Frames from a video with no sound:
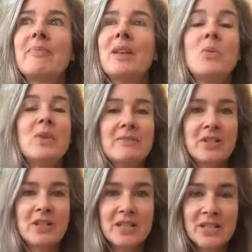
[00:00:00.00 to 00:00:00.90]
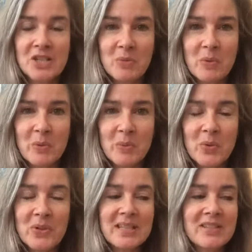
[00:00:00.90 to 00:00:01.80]
whatever condition we were
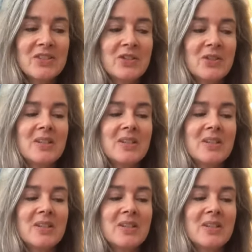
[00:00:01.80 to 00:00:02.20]
born into